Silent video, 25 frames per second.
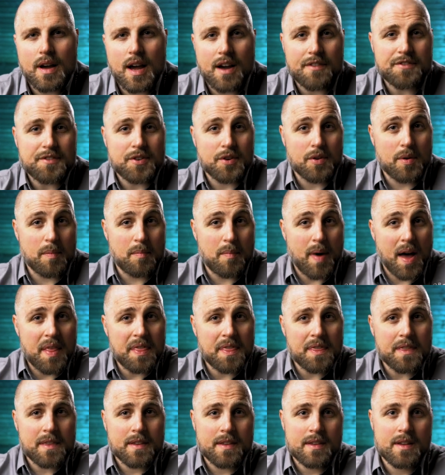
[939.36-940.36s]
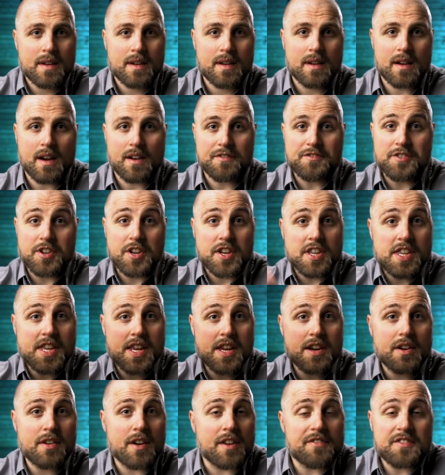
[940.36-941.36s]
After a month? After a
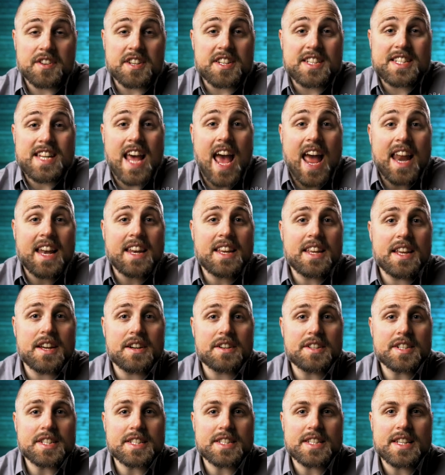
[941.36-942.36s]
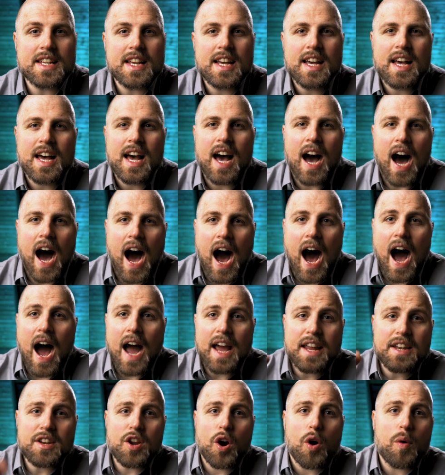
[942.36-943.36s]
year? After ten years?
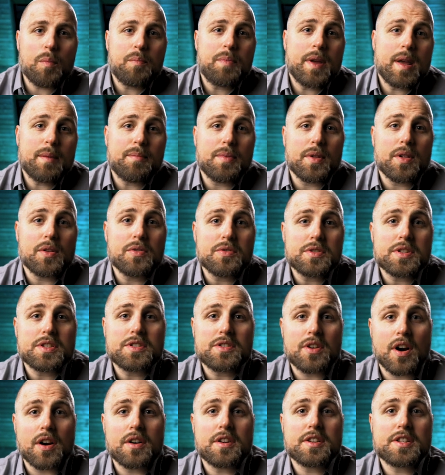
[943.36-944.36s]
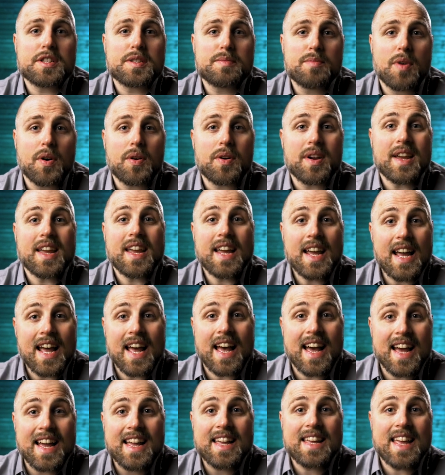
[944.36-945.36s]
I know people who started smoking
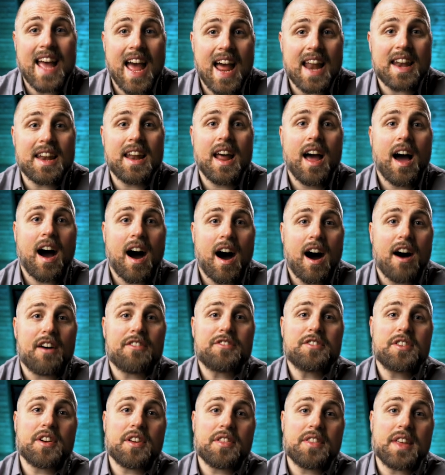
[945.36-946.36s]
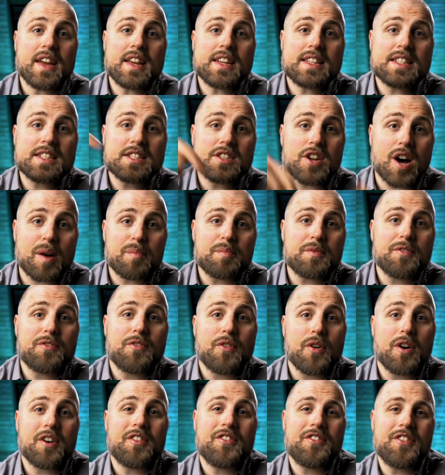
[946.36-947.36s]
again after they stopped
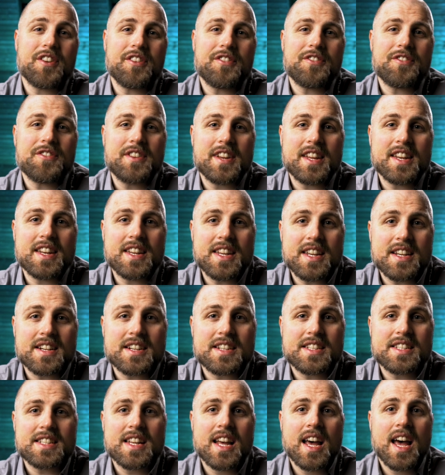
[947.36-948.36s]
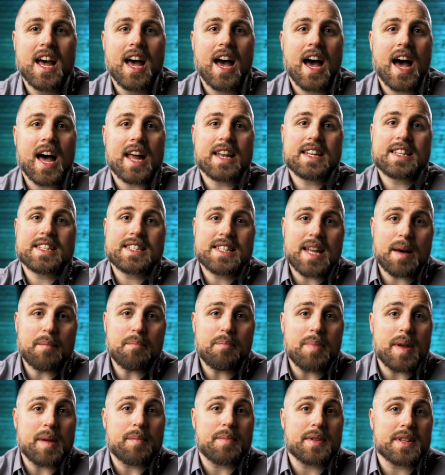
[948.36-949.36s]
for fifteen years, and
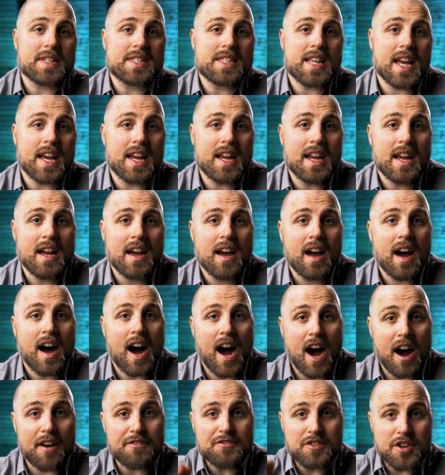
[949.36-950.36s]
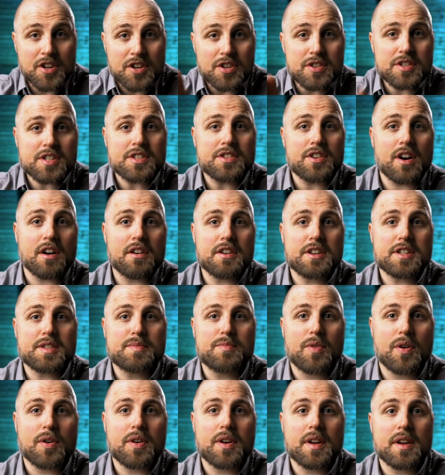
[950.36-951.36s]
some people say, after you started
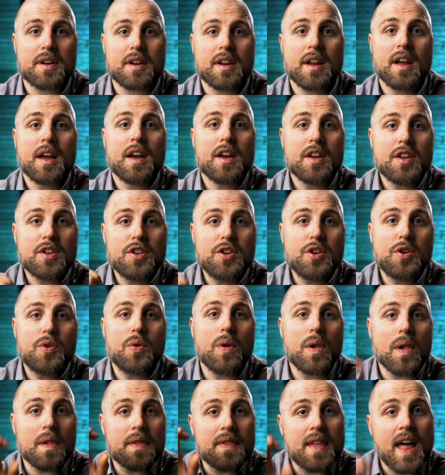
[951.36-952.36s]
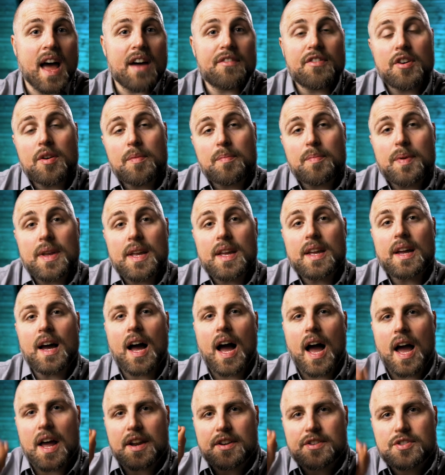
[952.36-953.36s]
smoking, you will never be
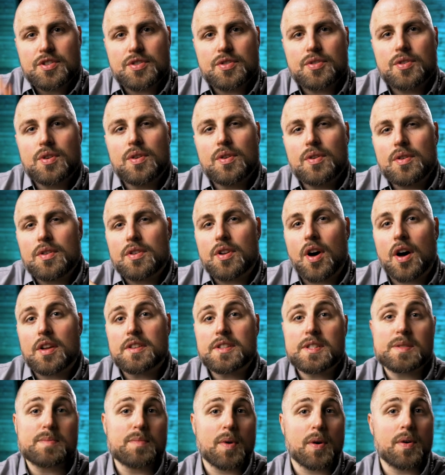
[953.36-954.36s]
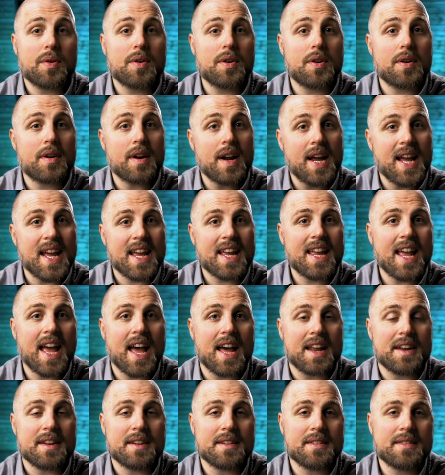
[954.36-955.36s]
a true non-smoker
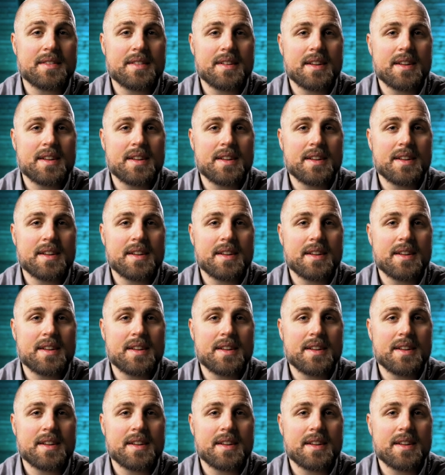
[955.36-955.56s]
again.